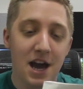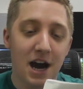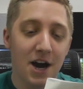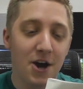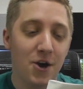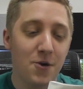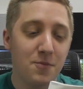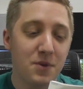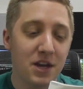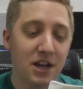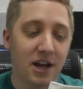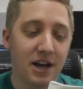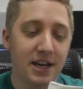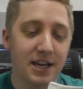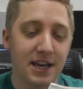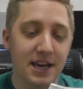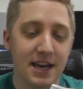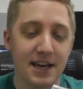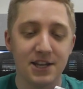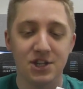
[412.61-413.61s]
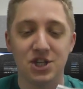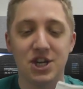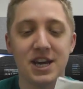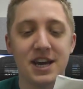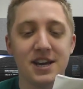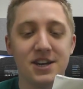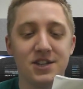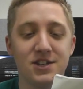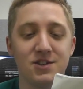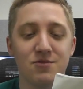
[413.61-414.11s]
I hope you like it.
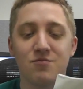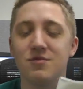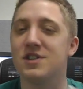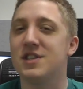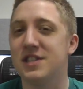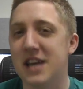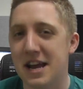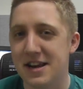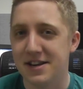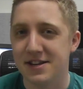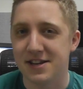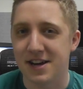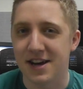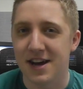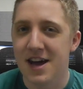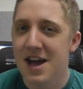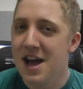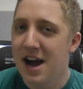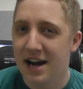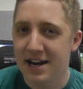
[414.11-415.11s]
Cheers, Resender.